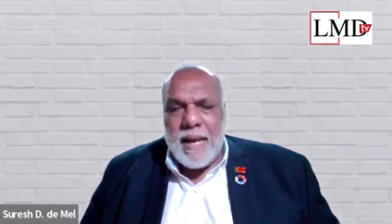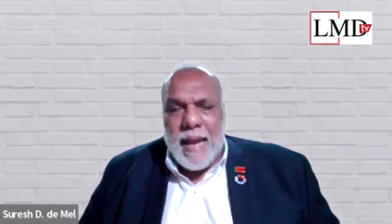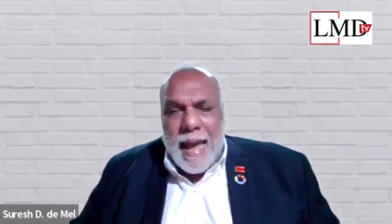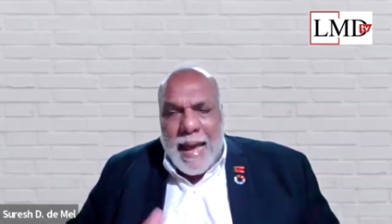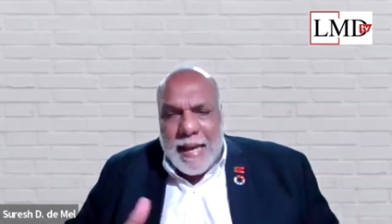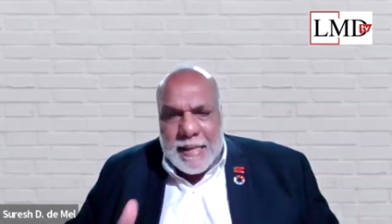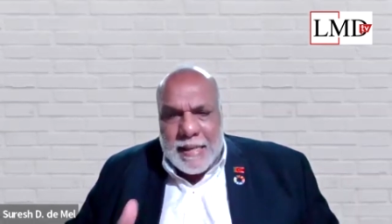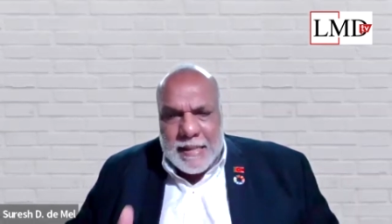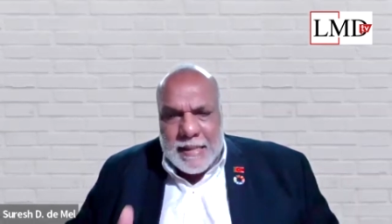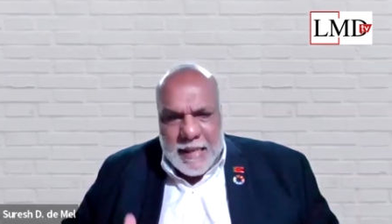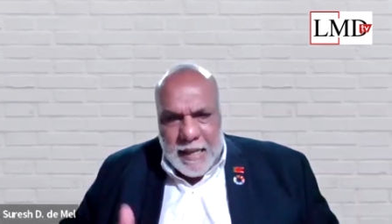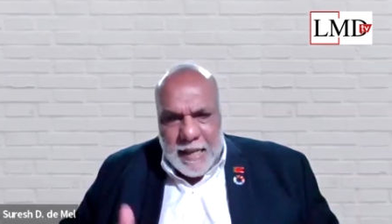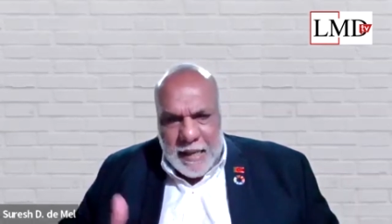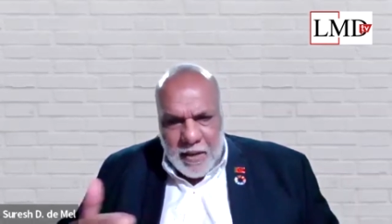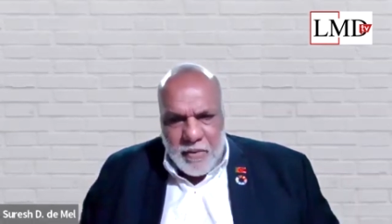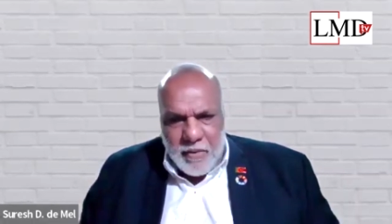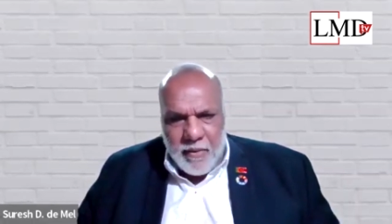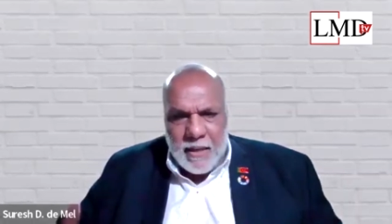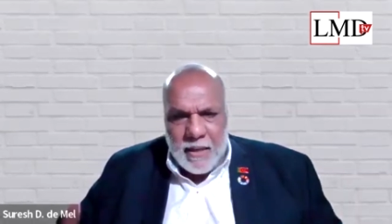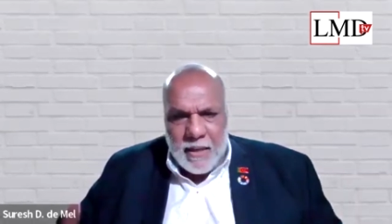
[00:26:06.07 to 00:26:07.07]
an
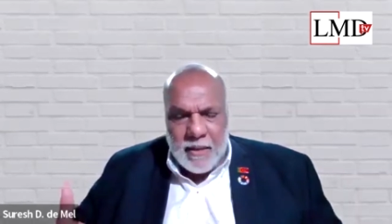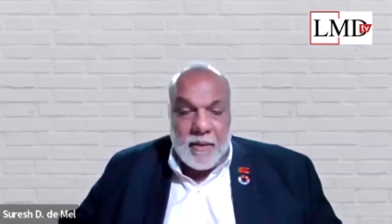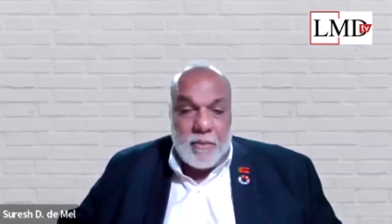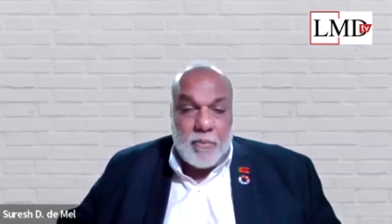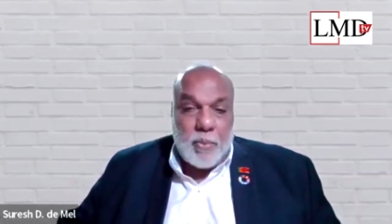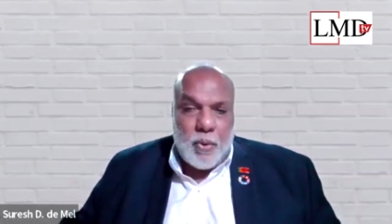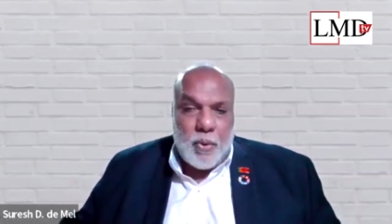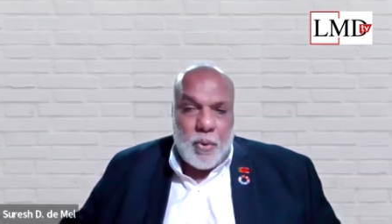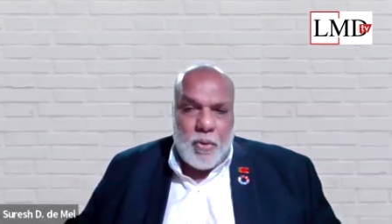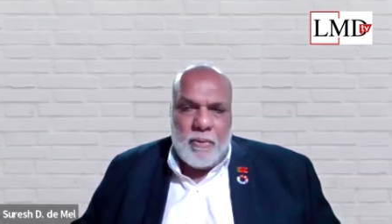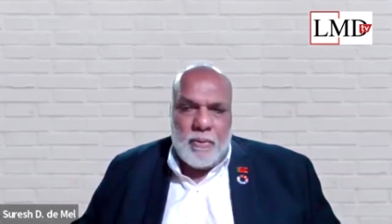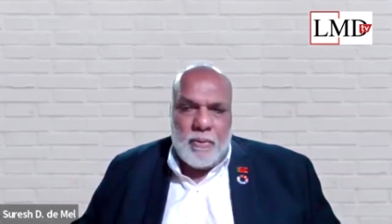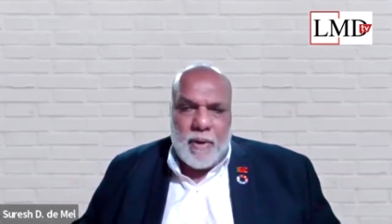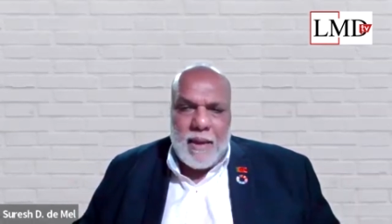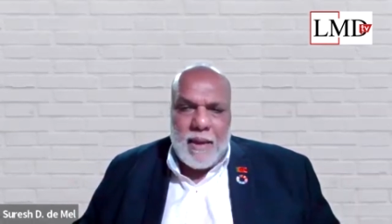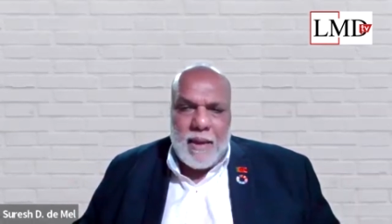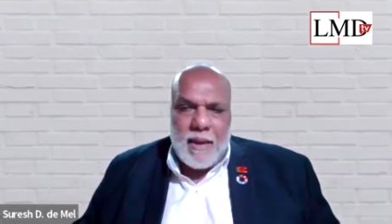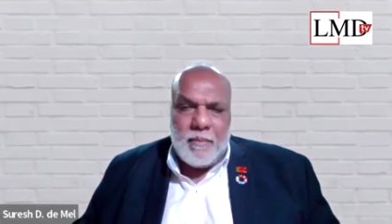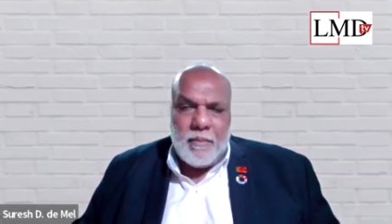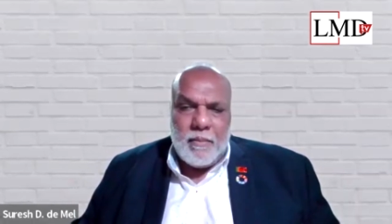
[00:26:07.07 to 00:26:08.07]
accelerated
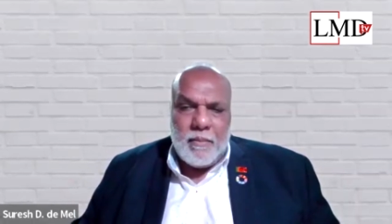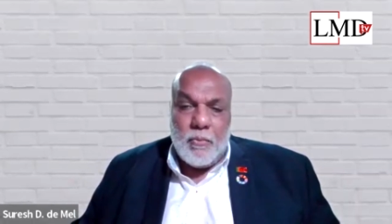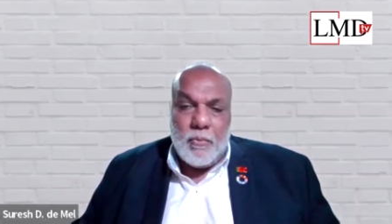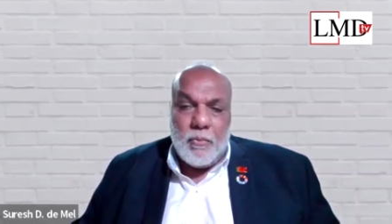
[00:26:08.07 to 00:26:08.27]
program